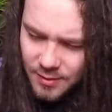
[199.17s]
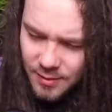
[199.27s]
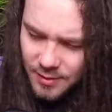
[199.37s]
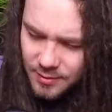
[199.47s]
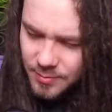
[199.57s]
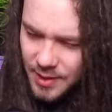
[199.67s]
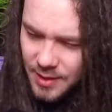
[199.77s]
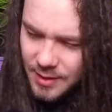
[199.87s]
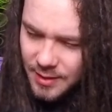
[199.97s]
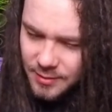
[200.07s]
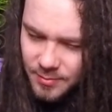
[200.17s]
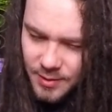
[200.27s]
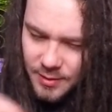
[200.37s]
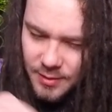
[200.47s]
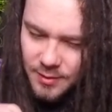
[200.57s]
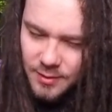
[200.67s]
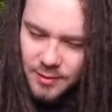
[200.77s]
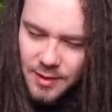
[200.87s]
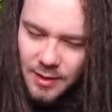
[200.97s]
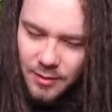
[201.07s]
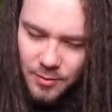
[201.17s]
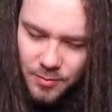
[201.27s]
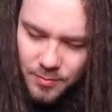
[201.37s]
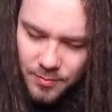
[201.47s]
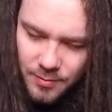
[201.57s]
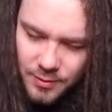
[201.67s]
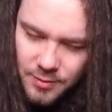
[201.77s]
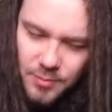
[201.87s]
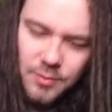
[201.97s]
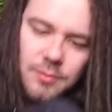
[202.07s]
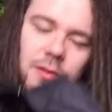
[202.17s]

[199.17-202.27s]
Oh, that's badass, man. It's got a little small